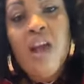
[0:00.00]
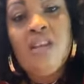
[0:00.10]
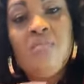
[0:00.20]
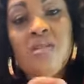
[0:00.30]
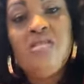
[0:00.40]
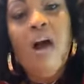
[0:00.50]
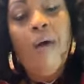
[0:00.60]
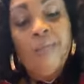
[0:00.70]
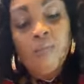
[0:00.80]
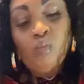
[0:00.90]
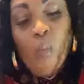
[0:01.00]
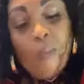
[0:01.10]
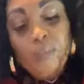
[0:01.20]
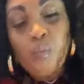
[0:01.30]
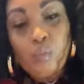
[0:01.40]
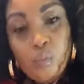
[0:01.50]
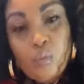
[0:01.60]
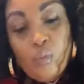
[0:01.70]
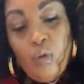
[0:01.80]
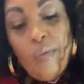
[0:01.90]
Yes, Miss Sarah.
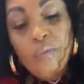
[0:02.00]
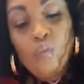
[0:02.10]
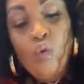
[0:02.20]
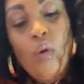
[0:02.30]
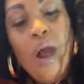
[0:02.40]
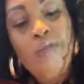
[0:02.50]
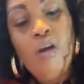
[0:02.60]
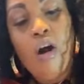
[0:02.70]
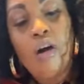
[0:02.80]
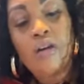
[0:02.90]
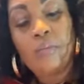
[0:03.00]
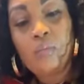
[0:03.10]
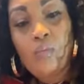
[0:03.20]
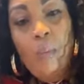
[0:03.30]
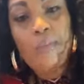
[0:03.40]
We have your order.